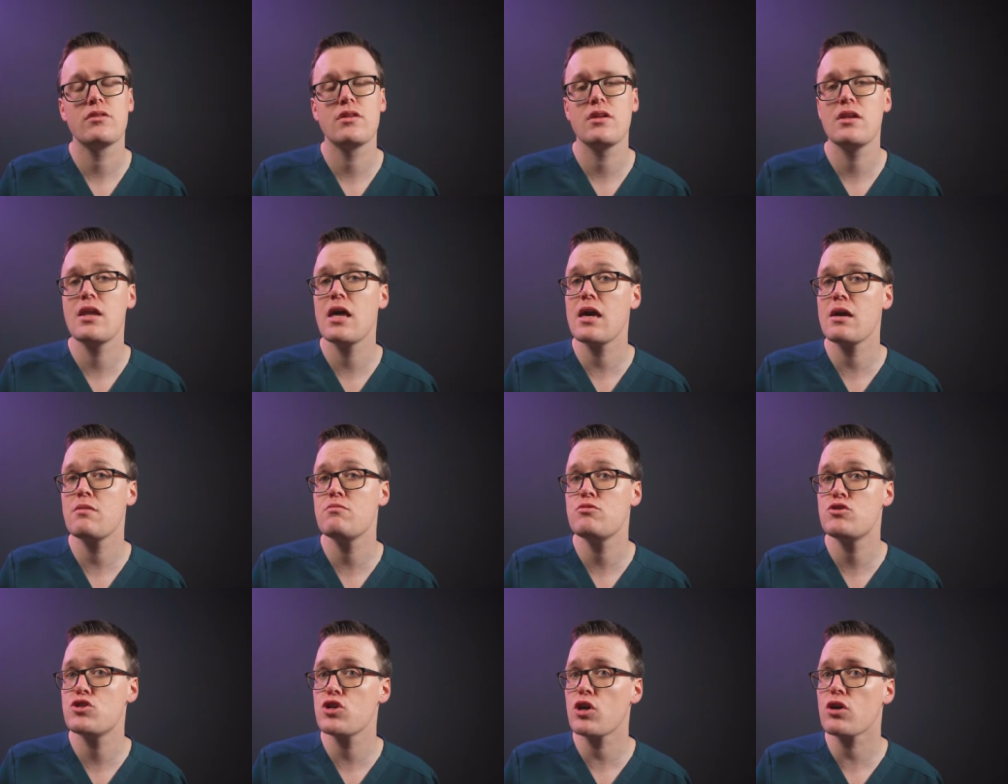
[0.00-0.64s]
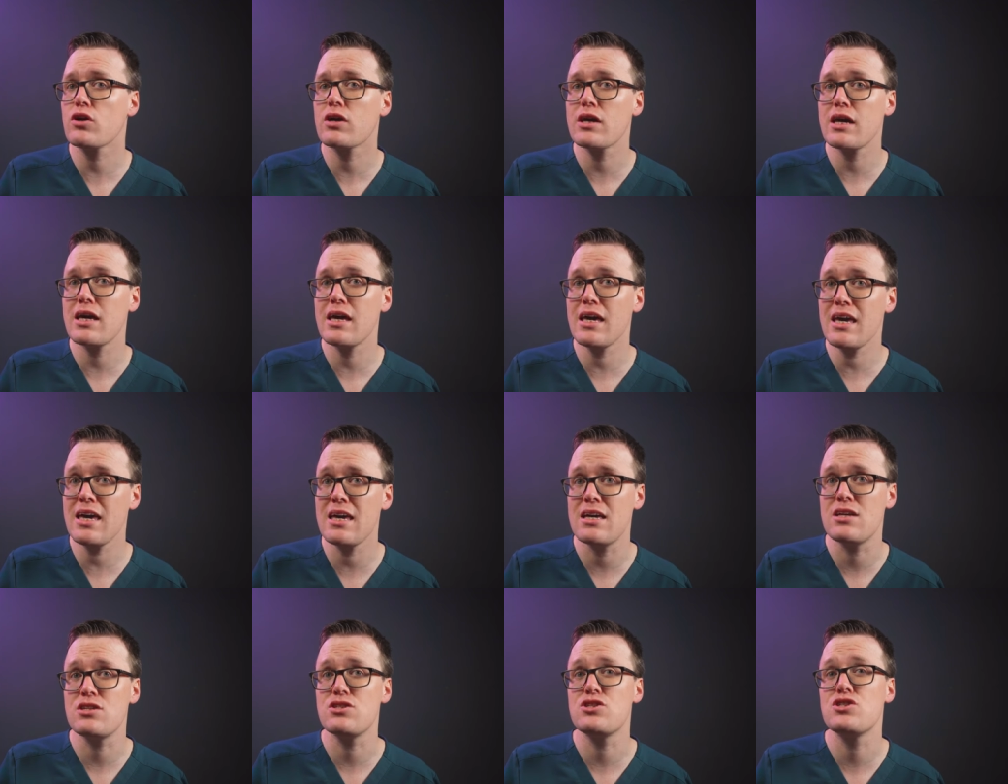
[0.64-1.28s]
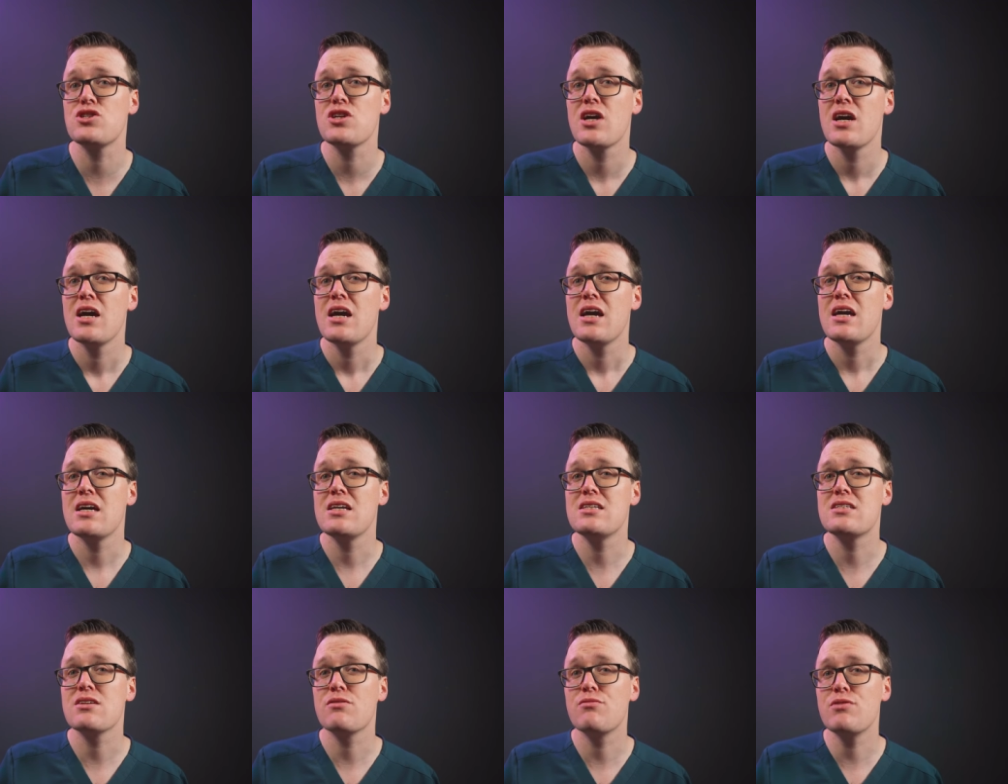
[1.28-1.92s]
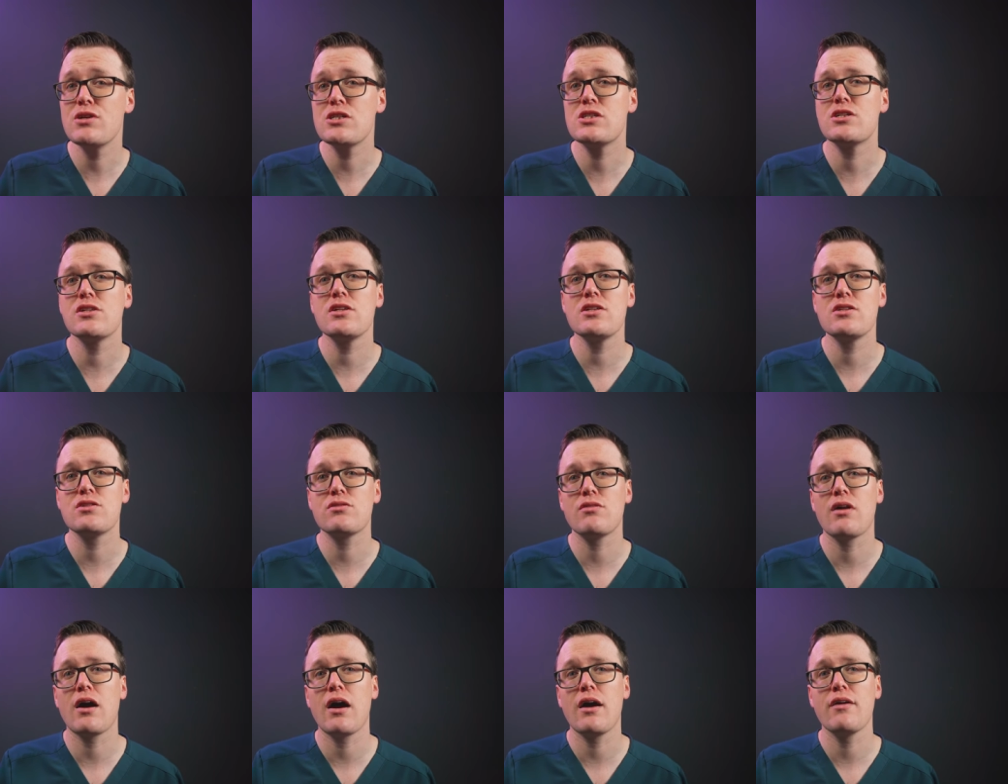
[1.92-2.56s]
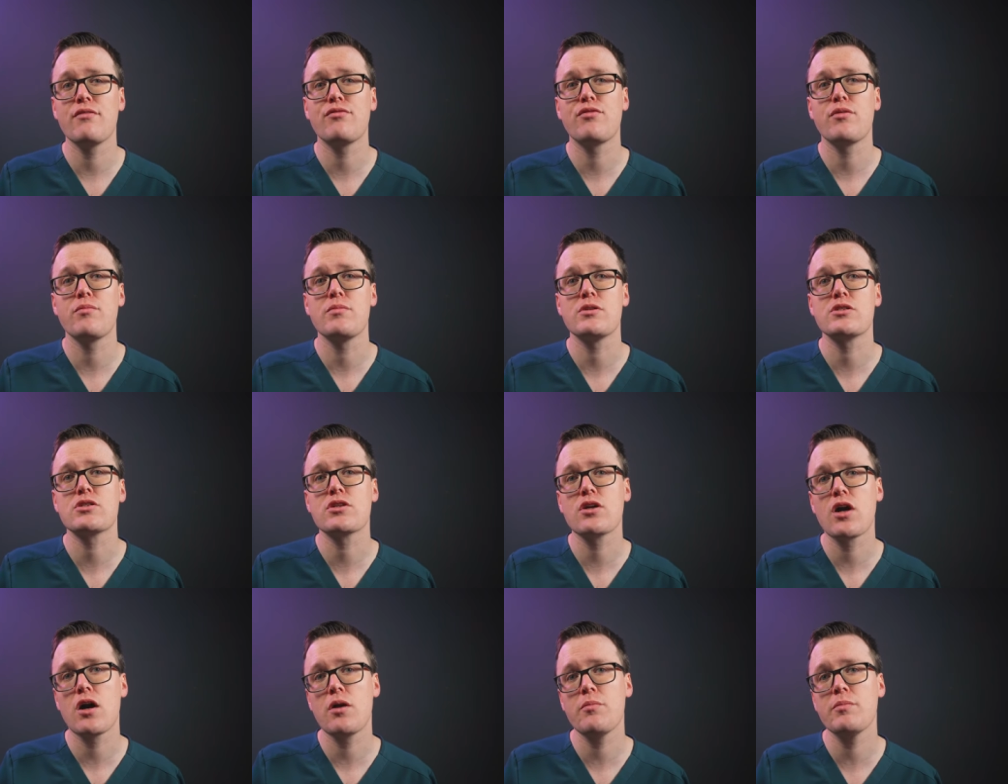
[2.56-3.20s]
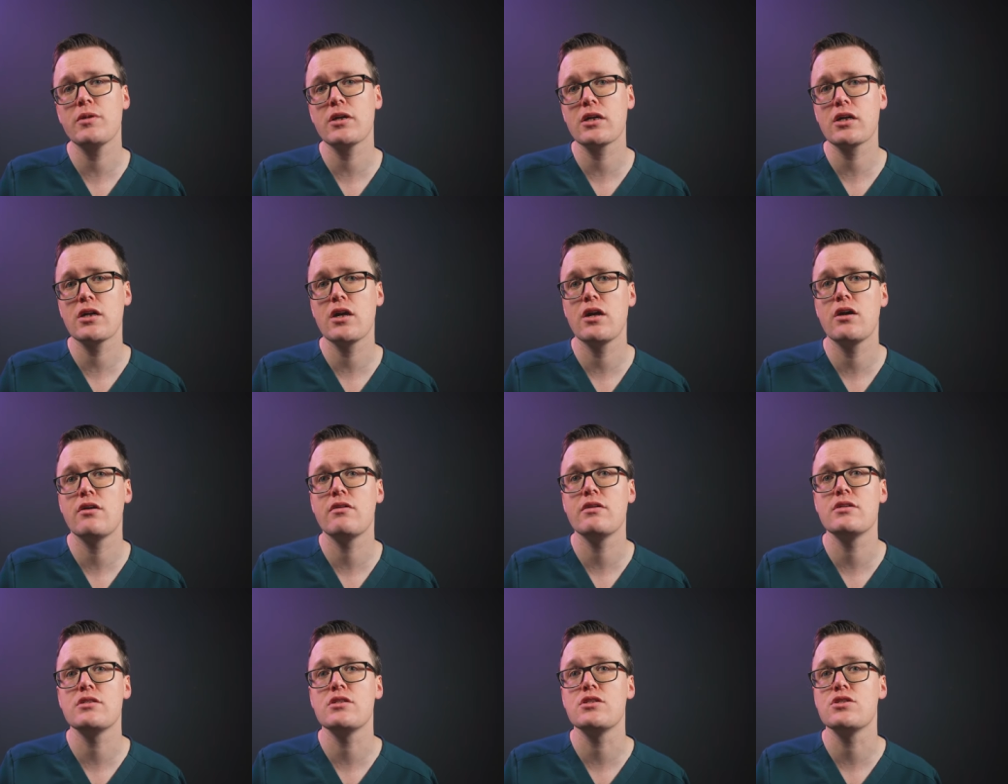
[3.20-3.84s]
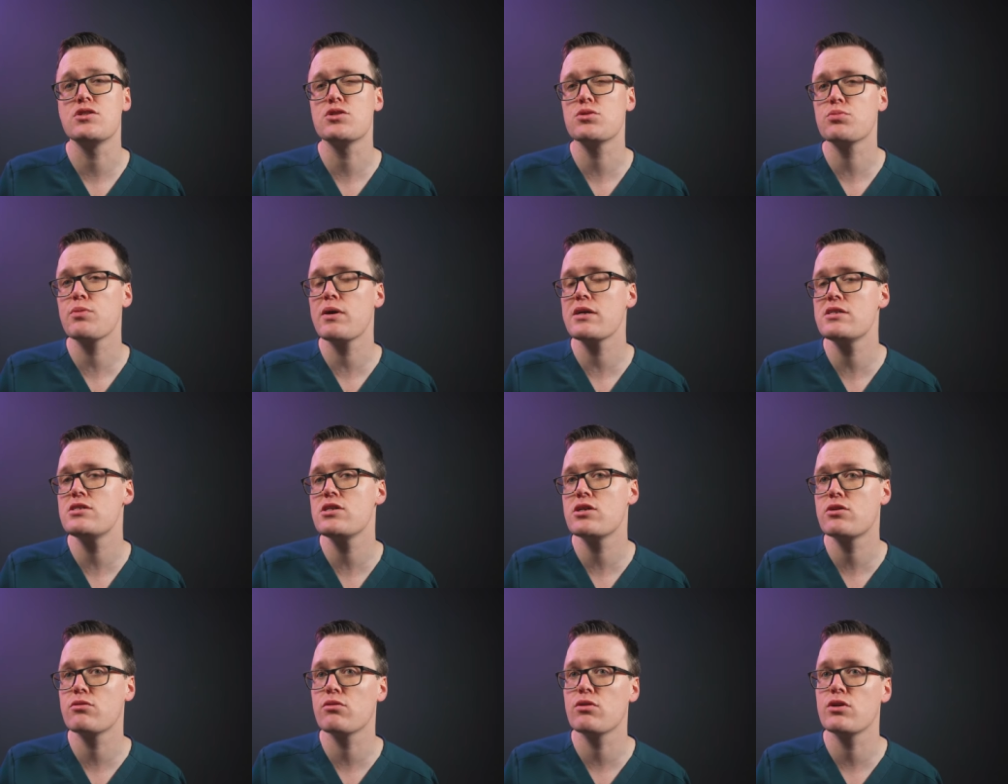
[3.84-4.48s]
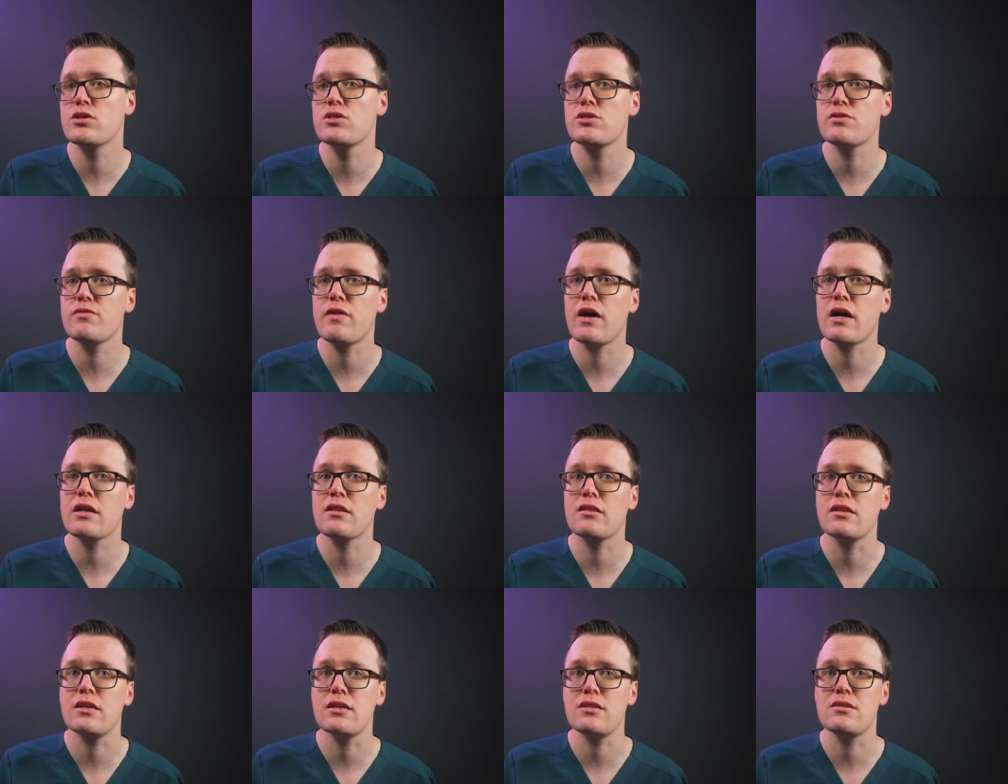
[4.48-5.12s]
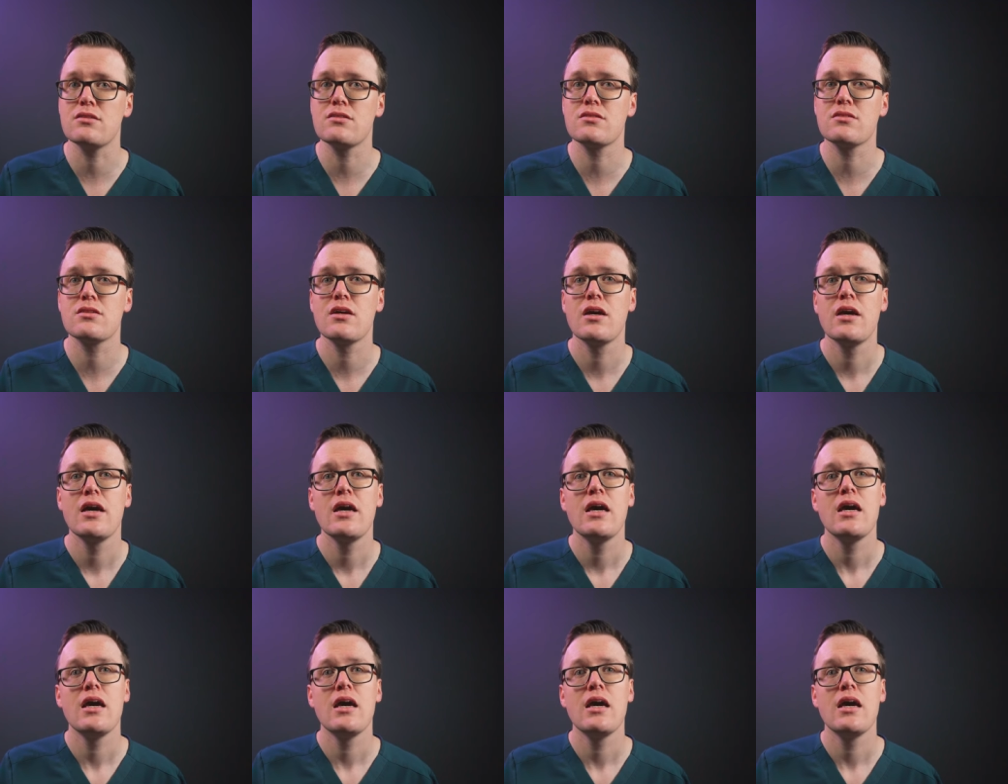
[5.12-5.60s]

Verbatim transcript: The name jock itch is originally derived from its common occurrence in sweaty groins of athletes.